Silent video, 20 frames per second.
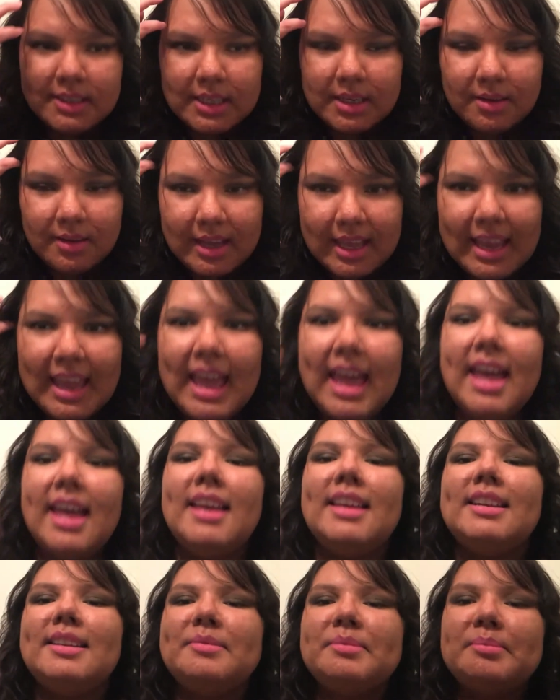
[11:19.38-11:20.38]
So I
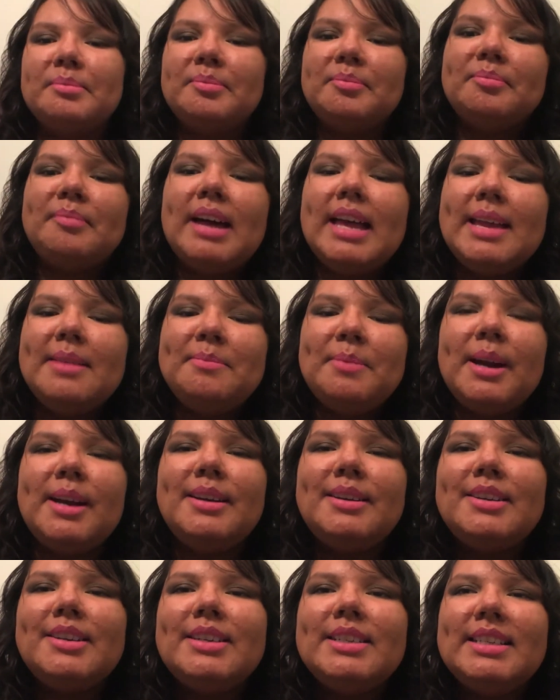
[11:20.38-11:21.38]
had my
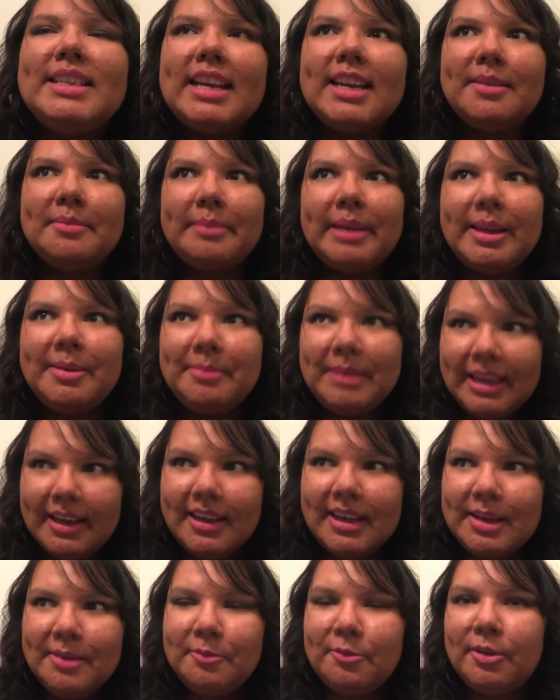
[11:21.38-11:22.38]
partner check my
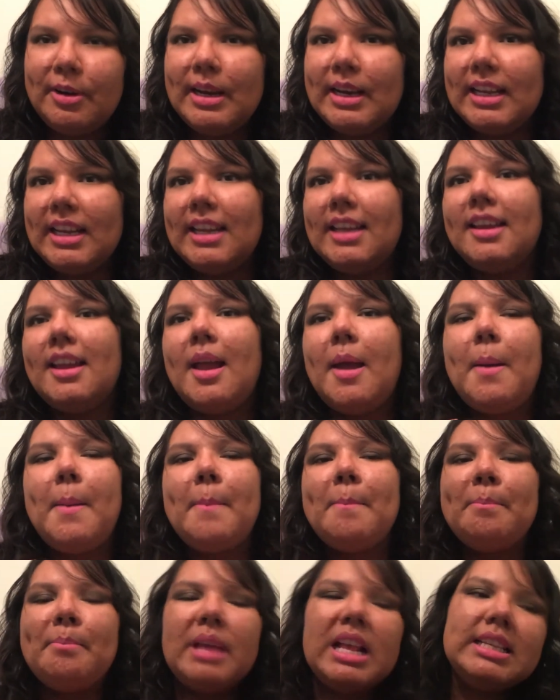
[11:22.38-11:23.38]
makeup for any
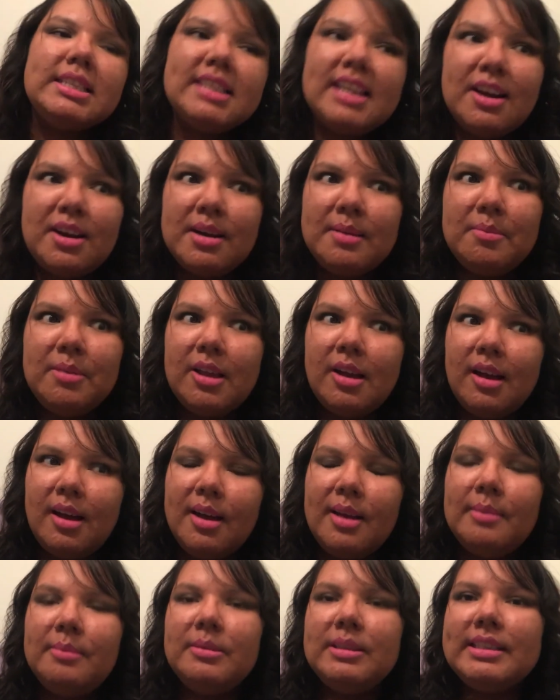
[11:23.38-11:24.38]
mascara
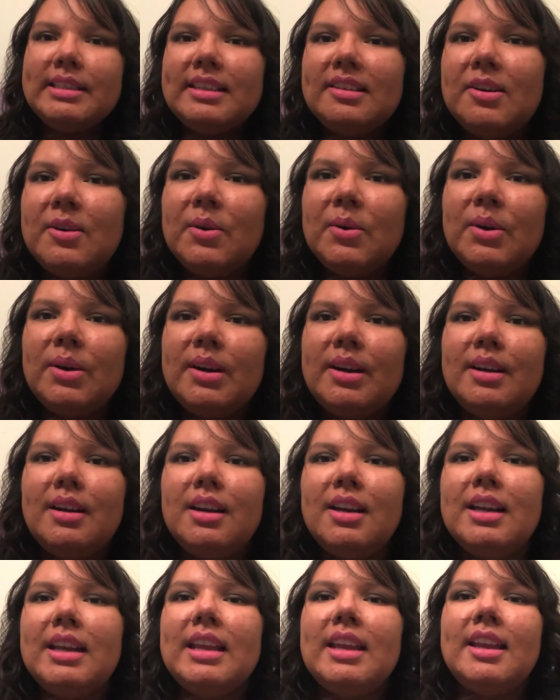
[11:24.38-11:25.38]
blobs or
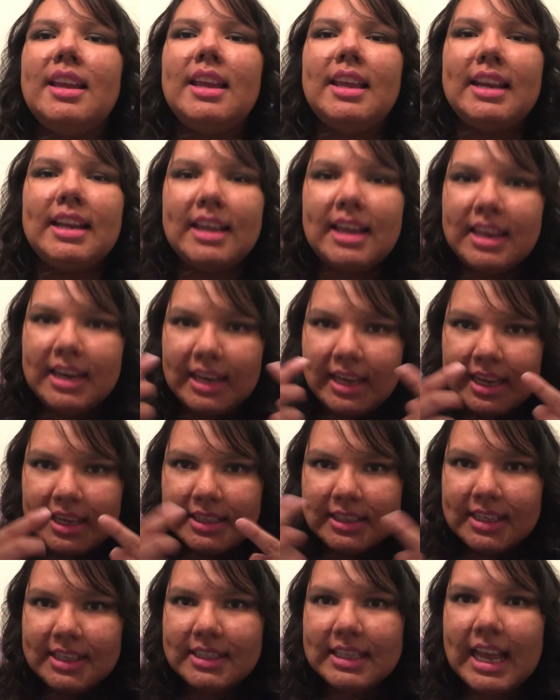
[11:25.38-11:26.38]
any kind of
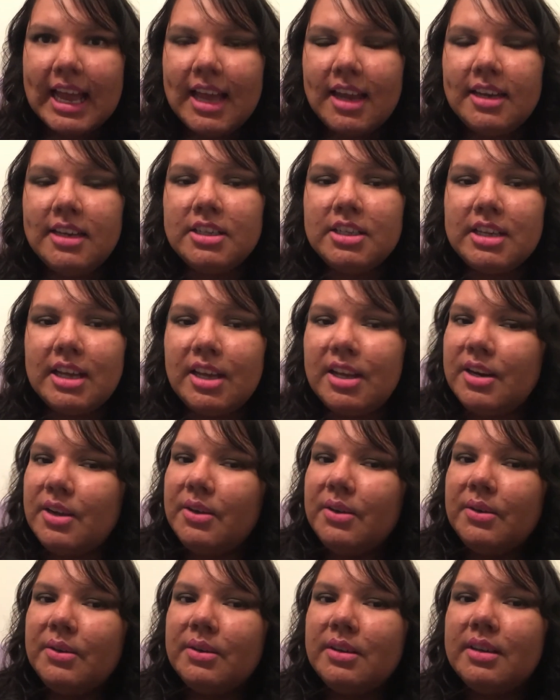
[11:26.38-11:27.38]
excess
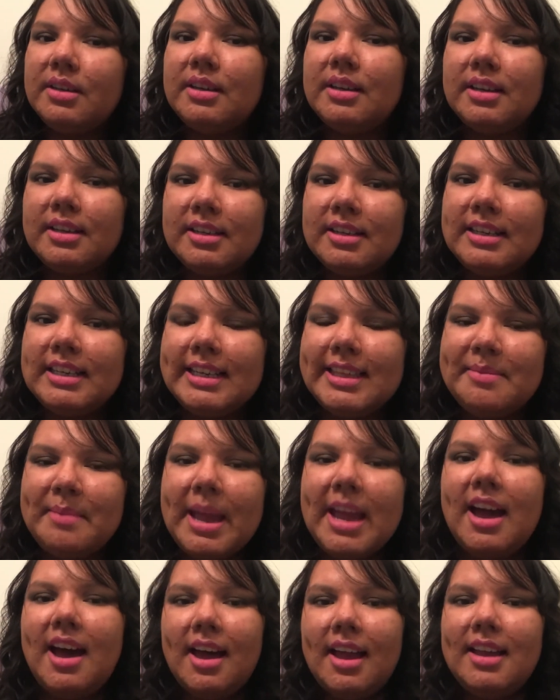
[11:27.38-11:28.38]
eyeshadow underneath
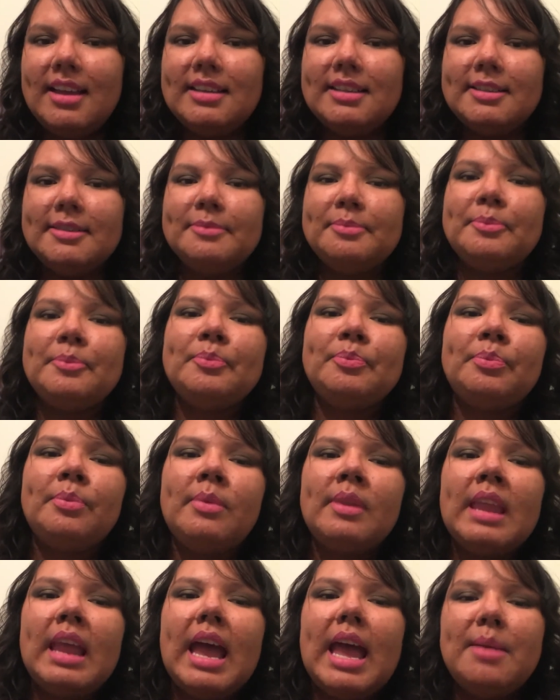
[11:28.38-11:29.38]
my eyes.
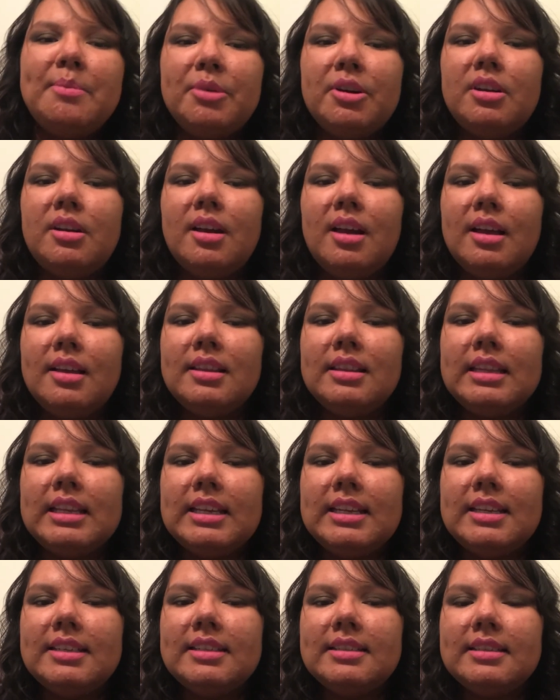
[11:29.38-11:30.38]
I put on
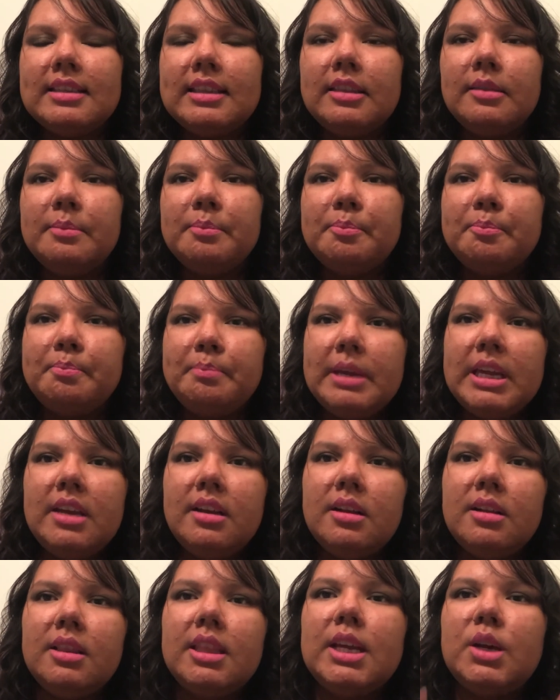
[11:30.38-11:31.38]
this
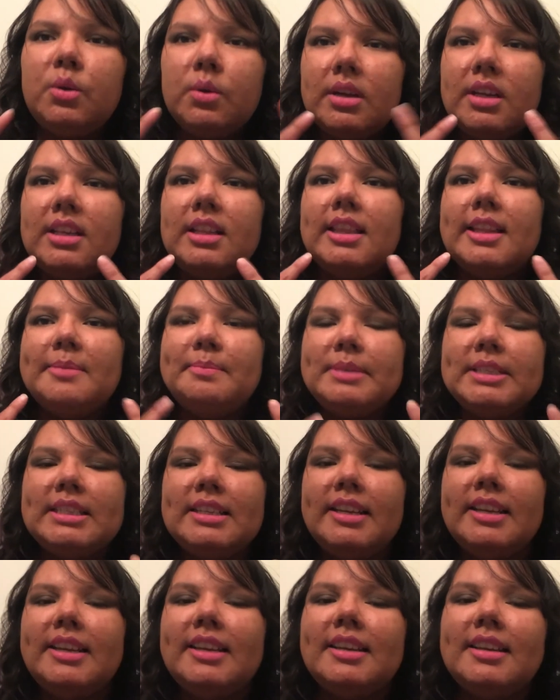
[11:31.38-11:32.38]
pink liquid
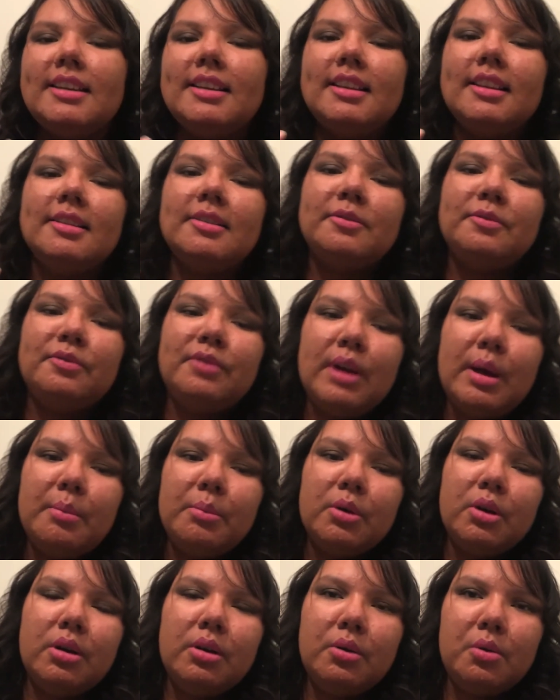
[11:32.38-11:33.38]
lipstick
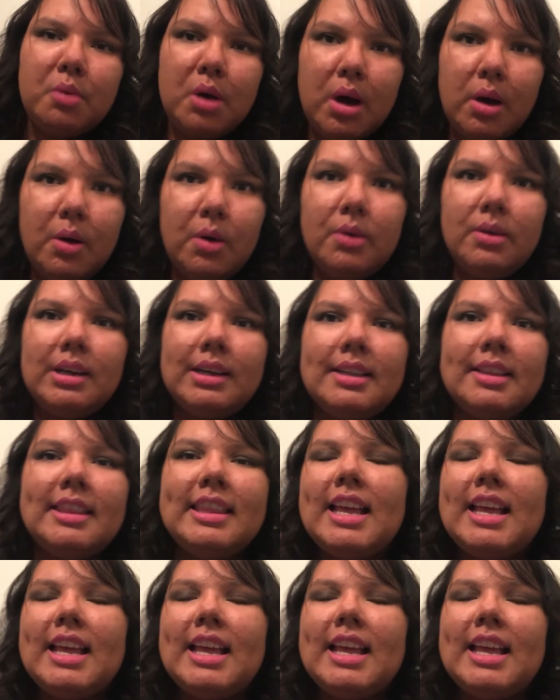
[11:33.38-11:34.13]
from Quo.